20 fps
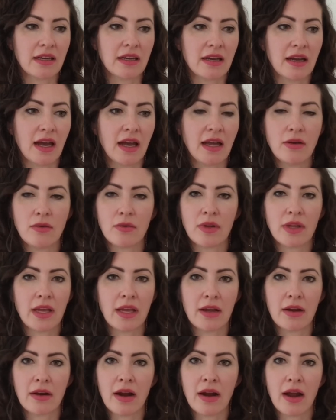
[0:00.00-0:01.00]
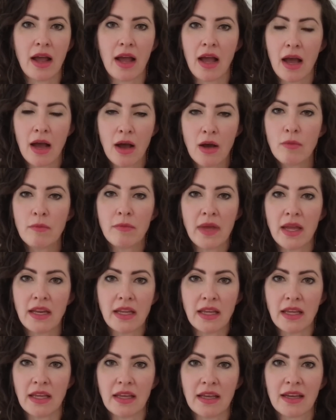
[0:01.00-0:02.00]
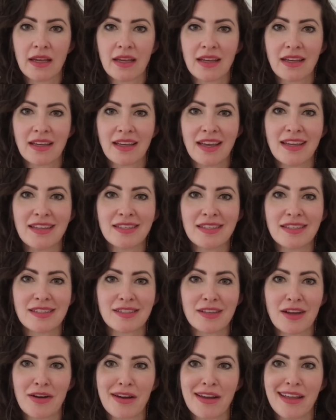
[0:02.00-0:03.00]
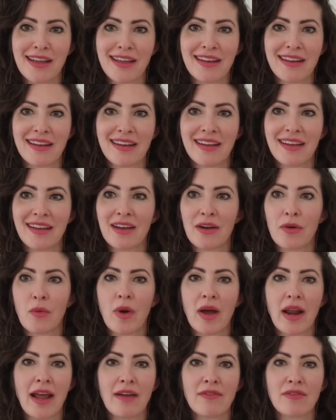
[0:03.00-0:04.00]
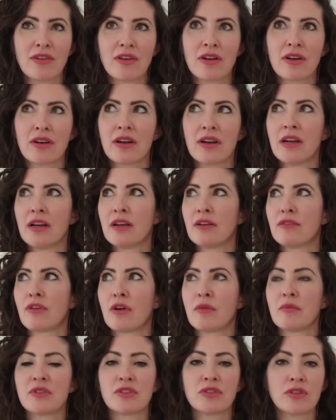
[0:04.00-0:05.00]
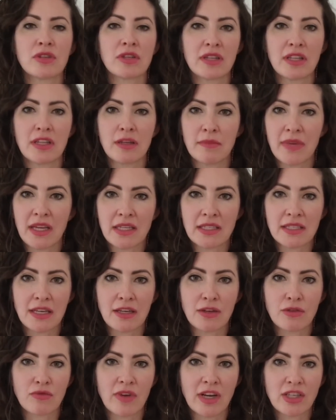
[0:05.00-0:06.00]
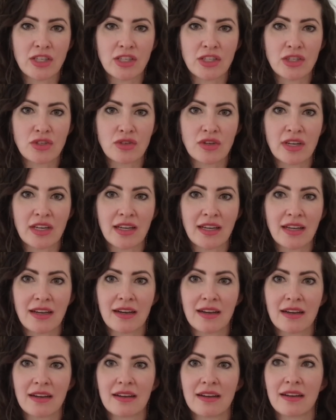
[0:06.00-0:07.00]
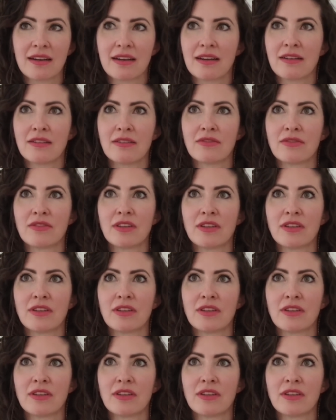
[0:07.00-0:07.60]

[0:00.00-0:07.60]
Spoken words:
I don't care how many cases are in whatever pharmaceutically maintained registry of,